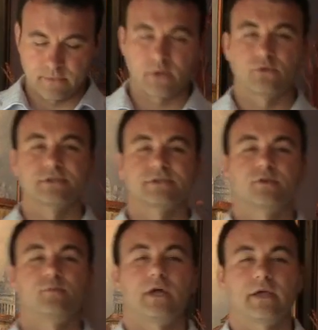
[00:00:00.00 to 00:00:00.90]
And we're just
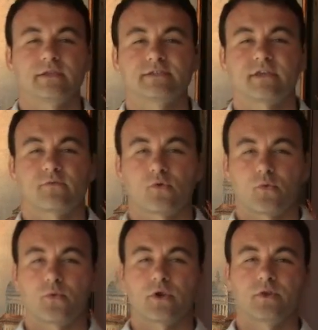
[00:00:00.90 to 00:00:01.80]
going to apply this
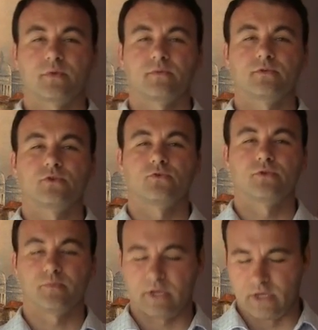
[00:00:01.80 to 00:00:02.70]
everywhere we're going to be
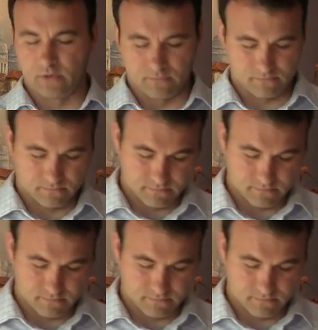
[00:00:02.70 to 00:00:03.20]
doing the peel.